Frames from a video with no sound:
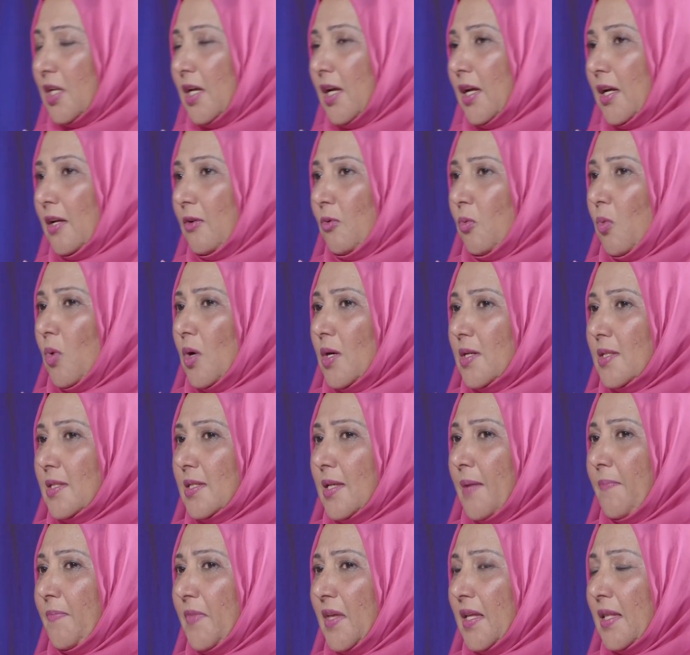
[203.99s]
It was
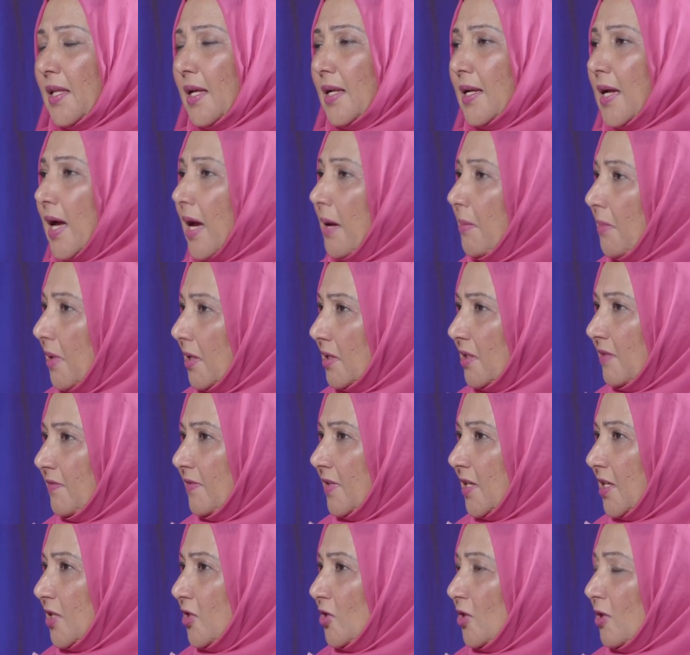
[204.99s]
something that came out of a
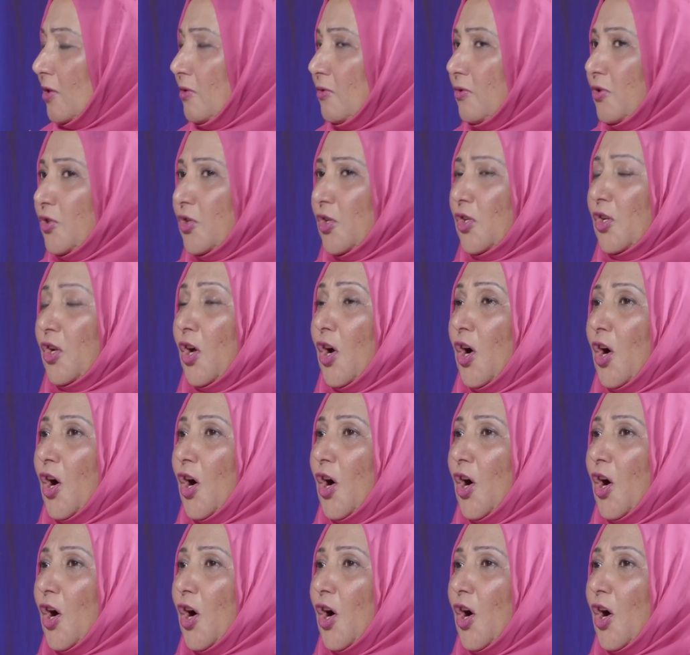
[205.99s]
resolution